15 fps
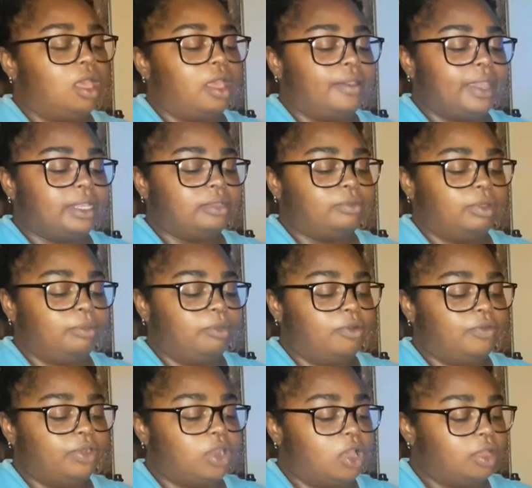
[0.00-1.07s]
Alright, we're
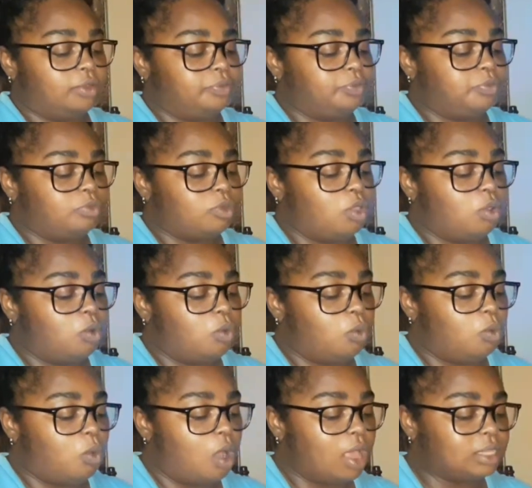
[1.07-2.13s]
moving on.
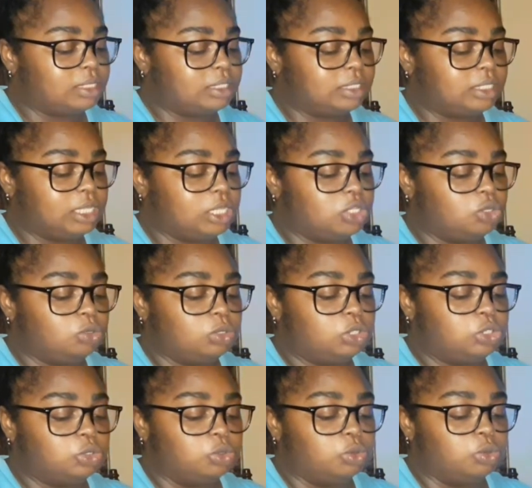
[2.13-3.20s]
What did you
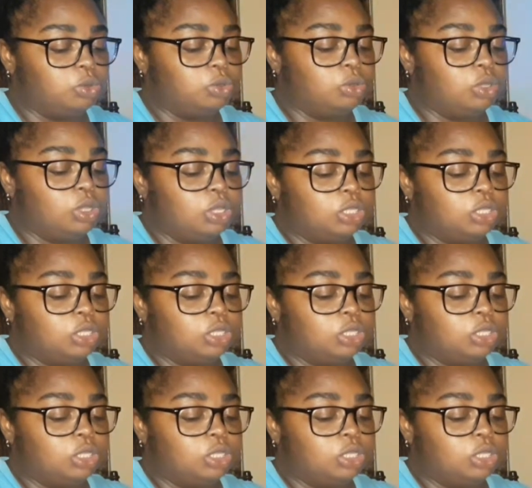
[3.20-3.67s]
do